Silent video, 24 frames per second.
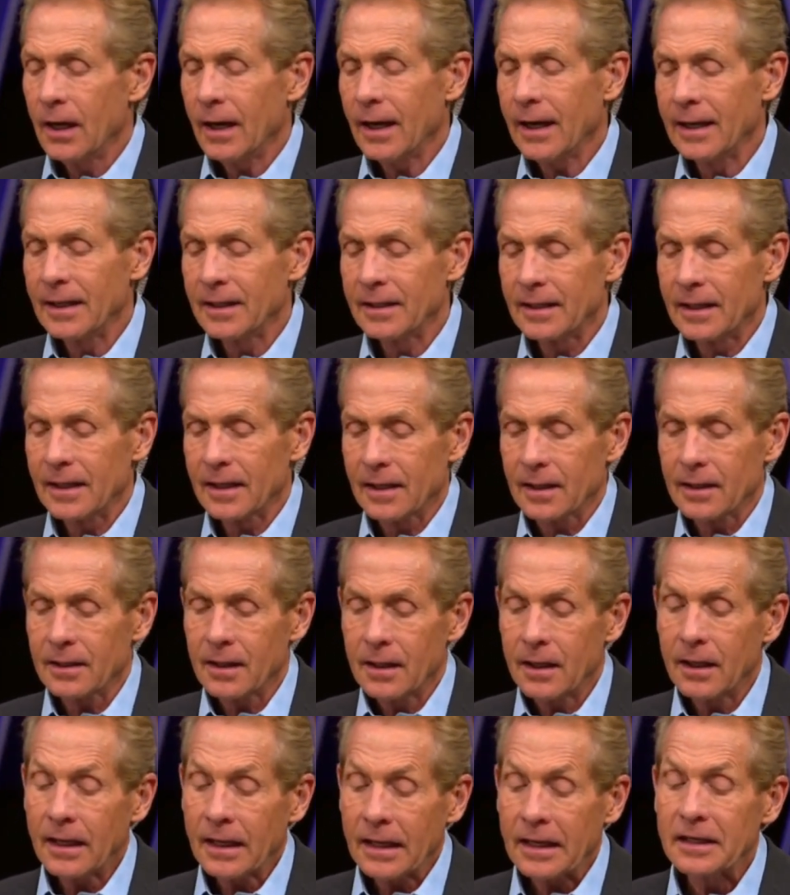And yet
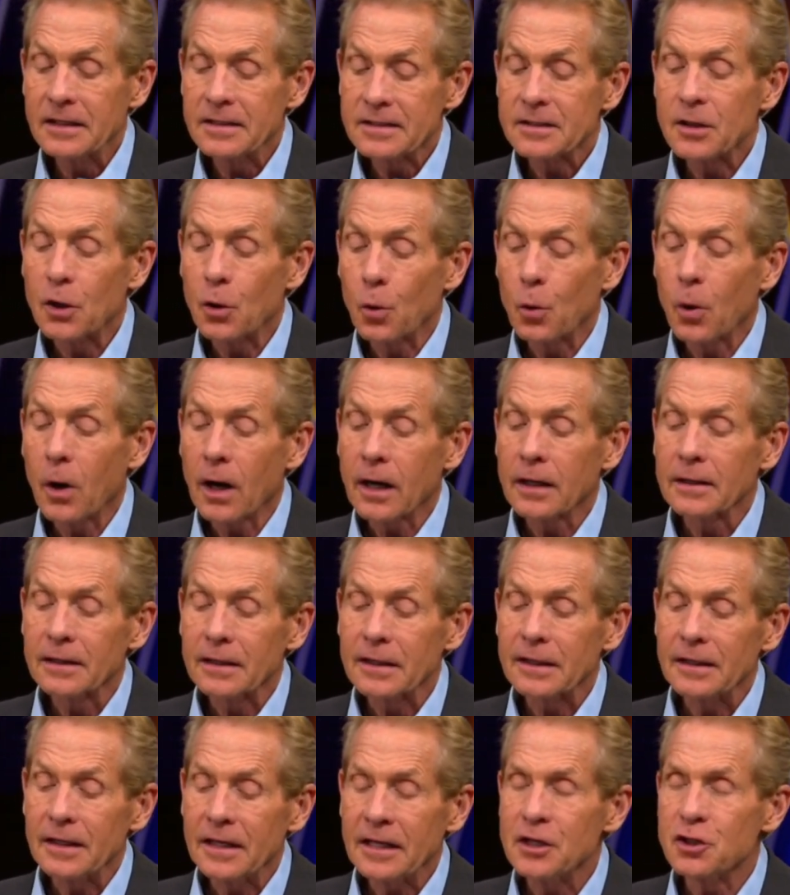he's
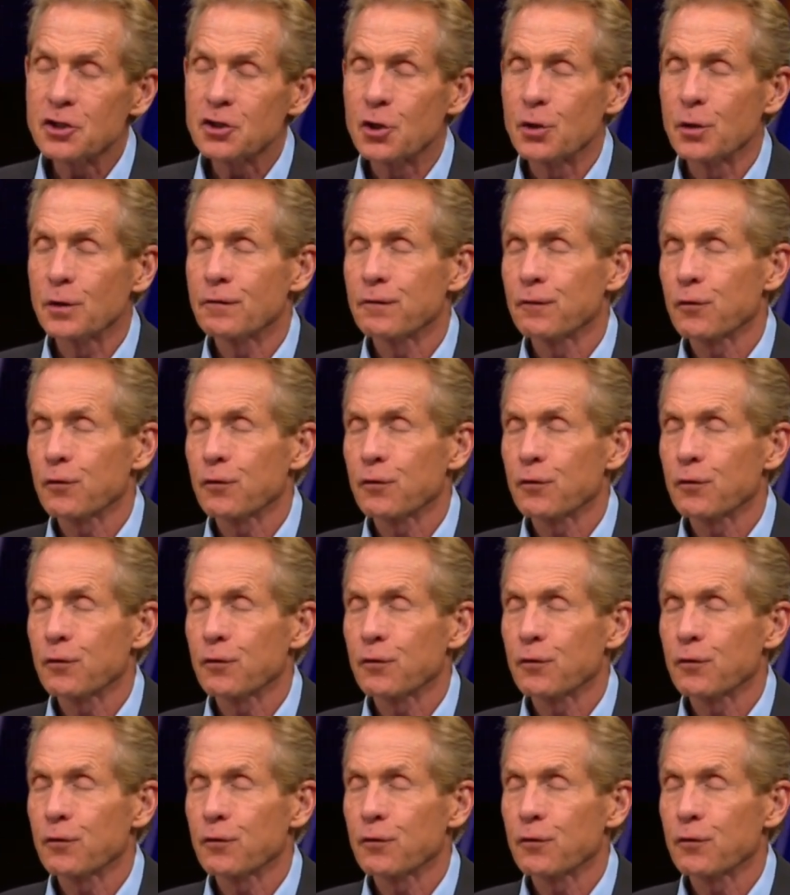good